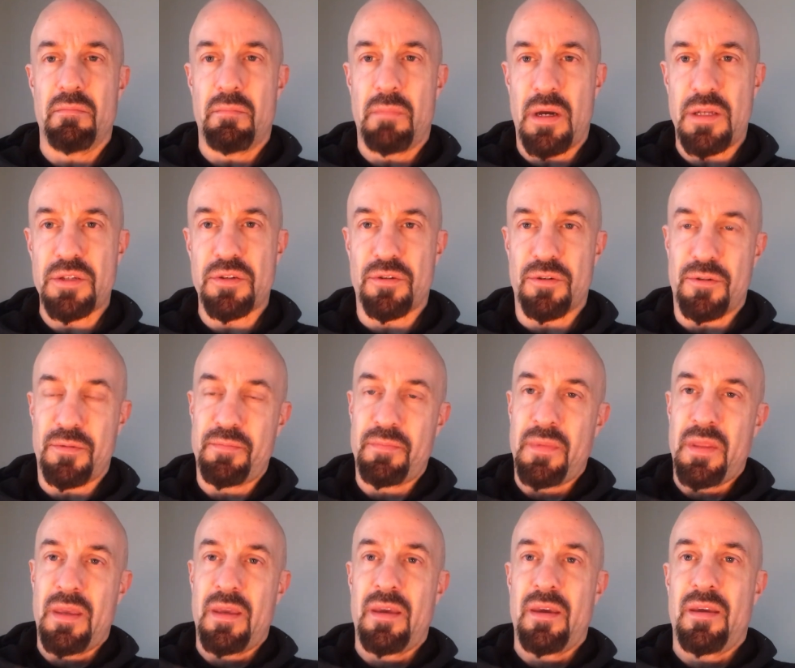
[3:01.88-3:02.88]
muscle.
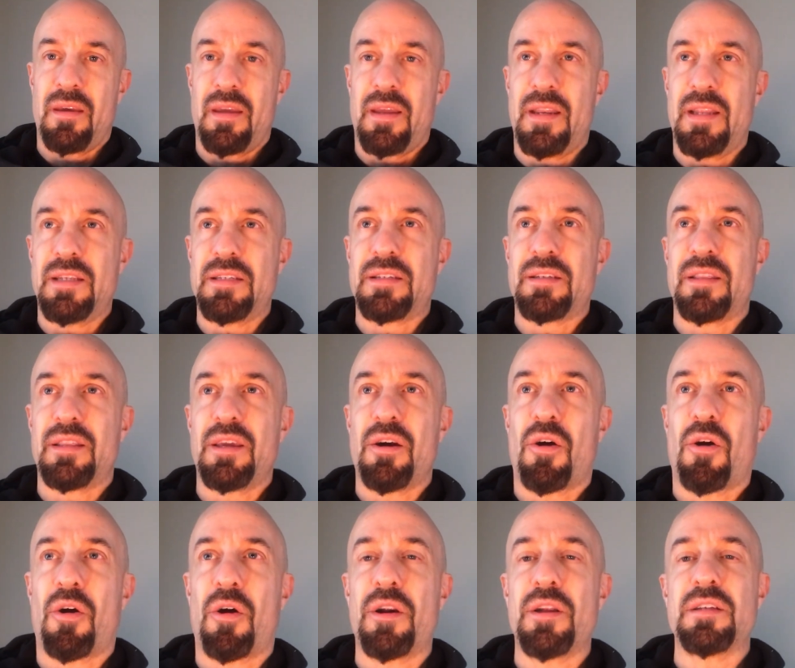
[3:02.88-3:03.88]
It is the
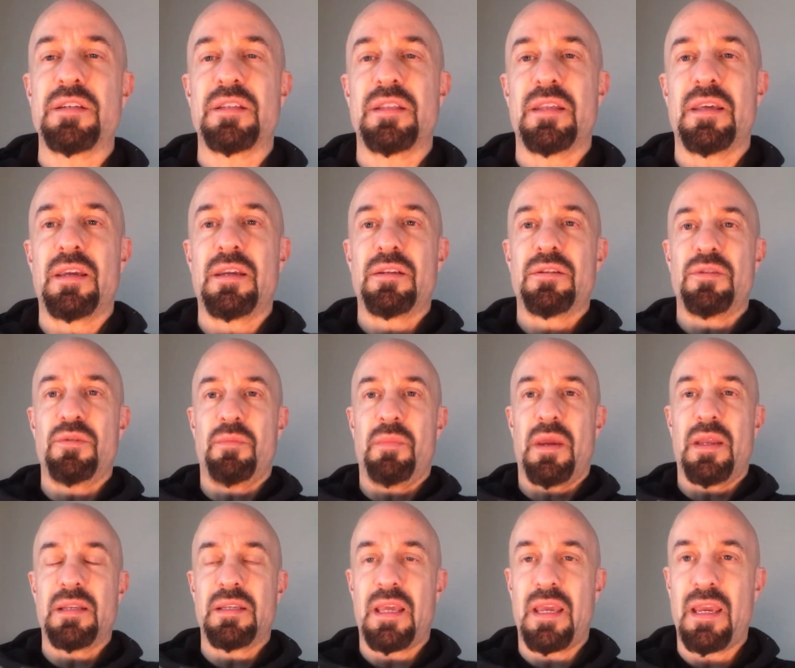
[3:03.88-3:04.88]
hardest thing to
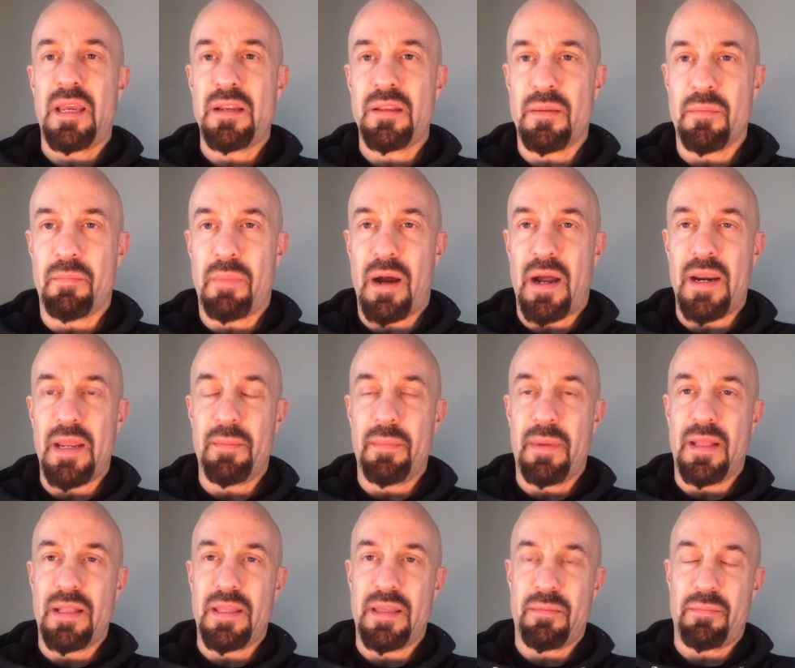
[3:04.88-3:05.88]
maintain. The
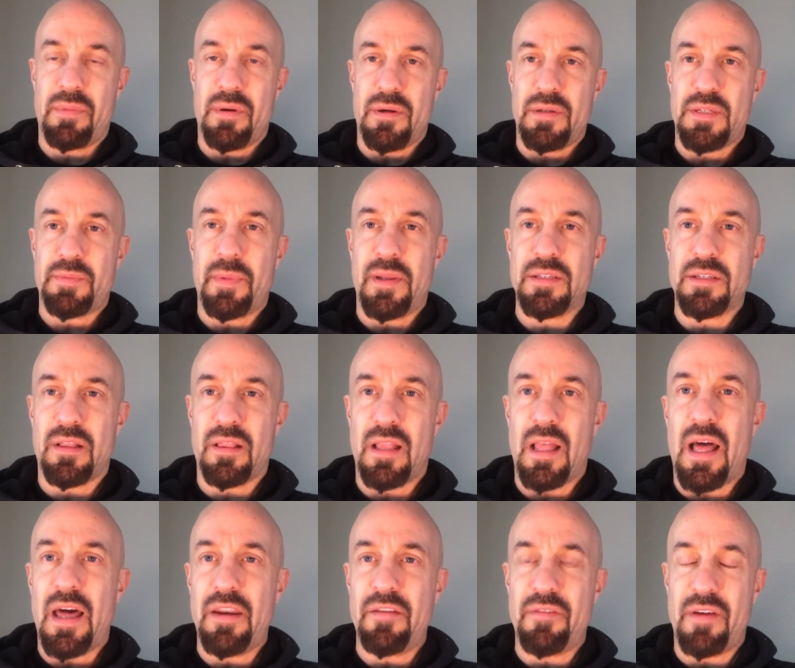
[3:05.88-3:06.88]
body spends a
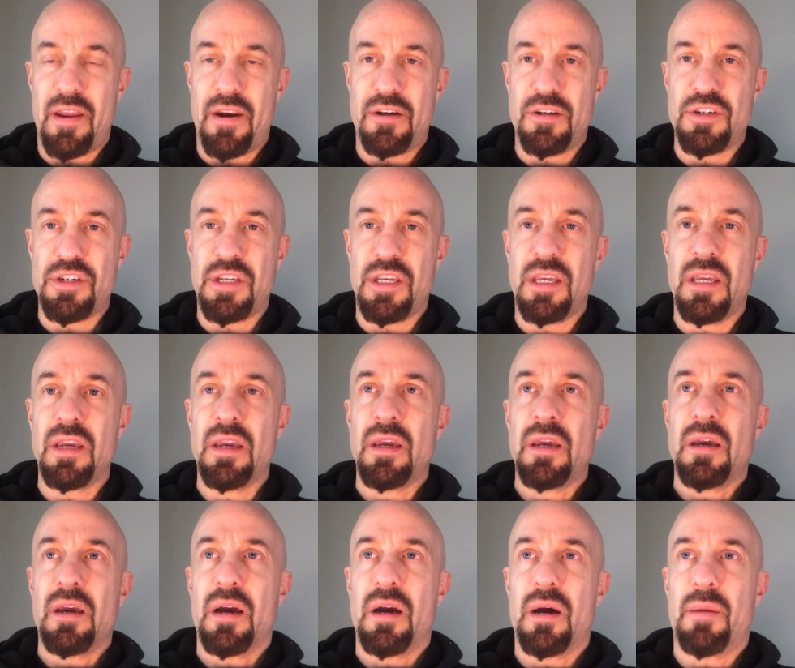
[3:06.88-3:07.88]
lot of energy
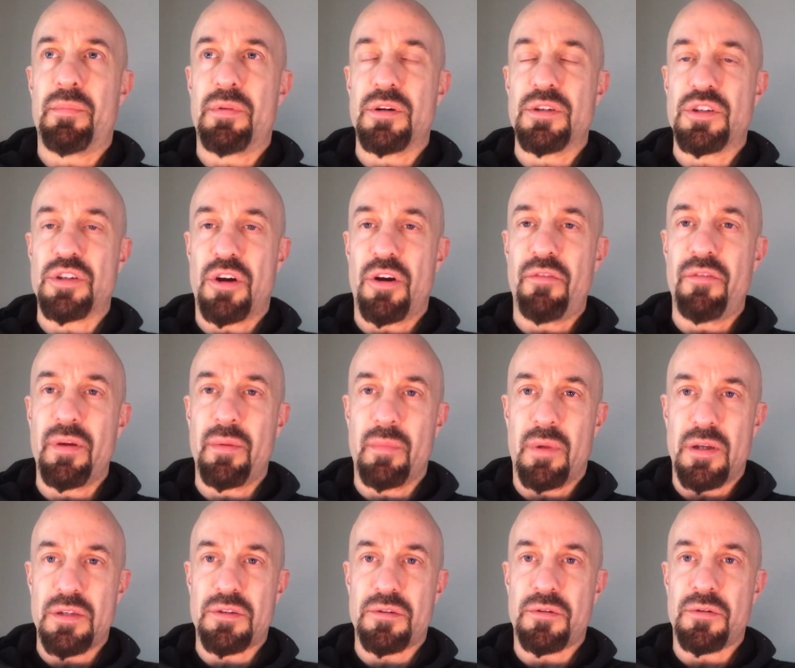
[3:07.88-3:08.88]
preserving
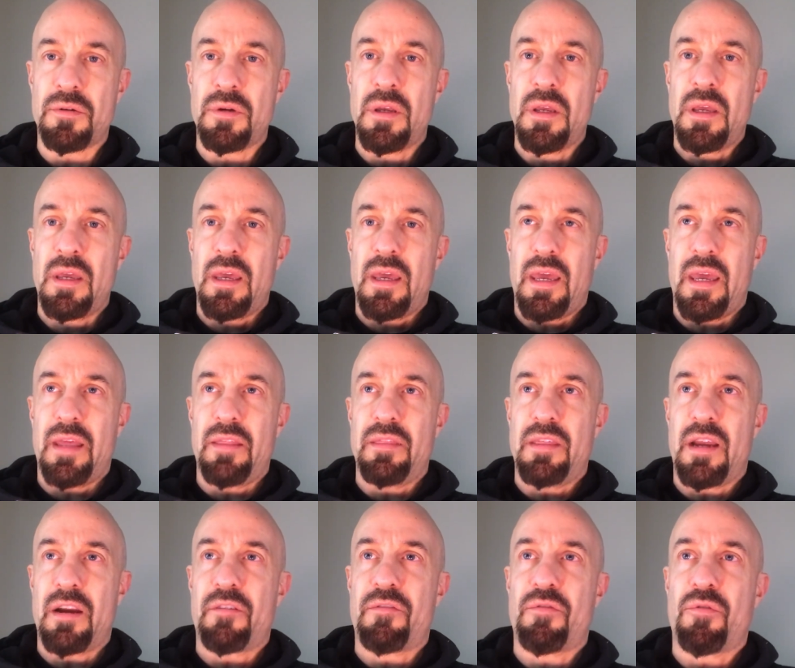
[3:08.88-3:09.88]
muscle,
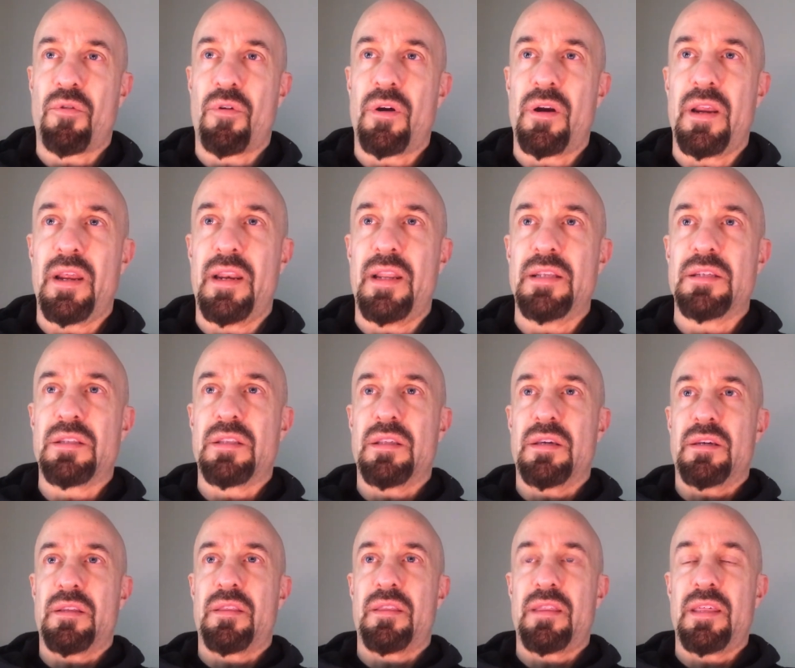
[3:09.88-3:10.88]
and therefore it is
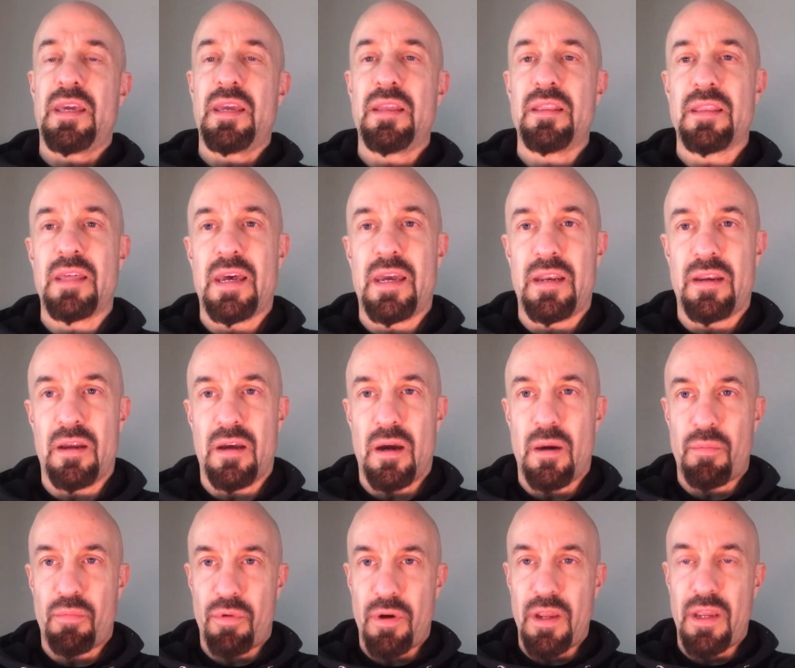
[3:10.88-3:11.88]
the thing that
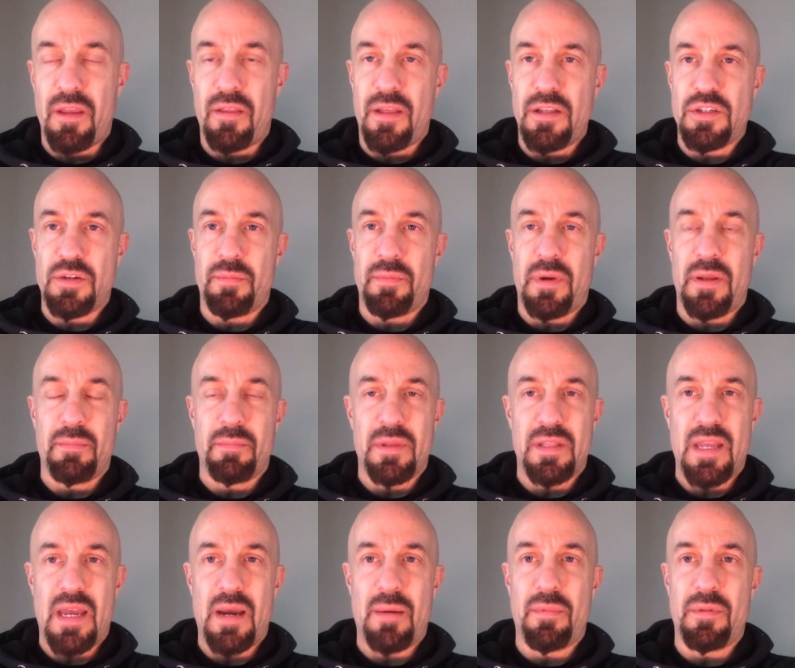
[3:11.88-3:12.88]
upregulates your
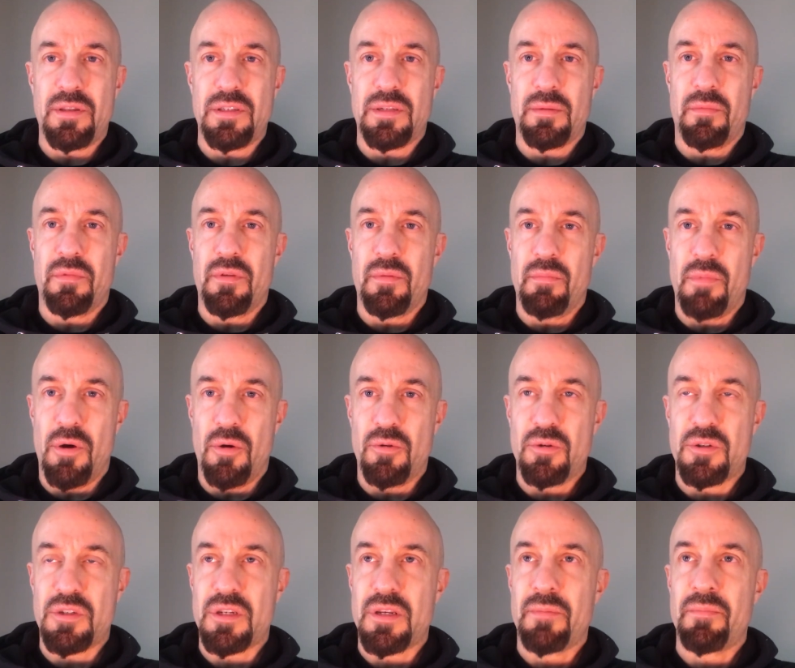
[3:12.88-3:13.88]
metabolism the
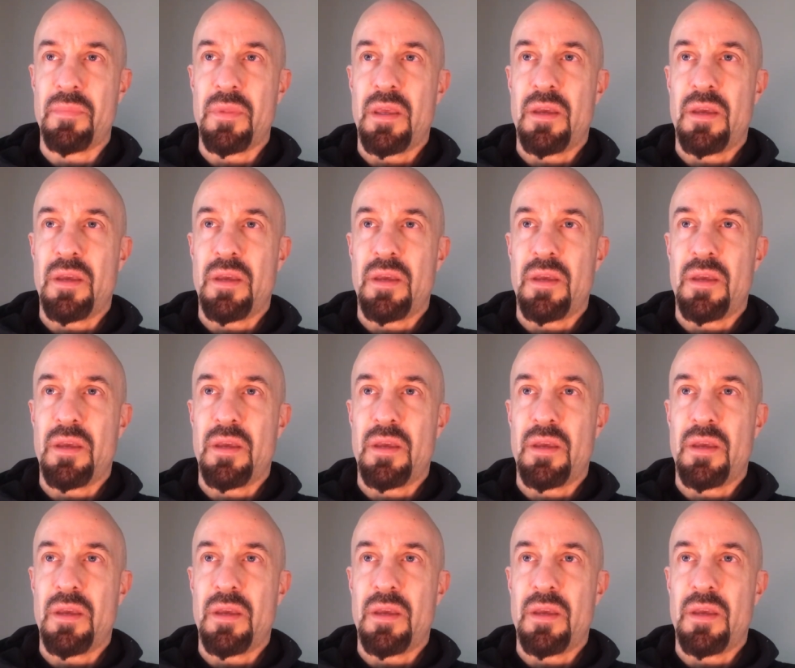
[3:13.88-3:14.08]
most.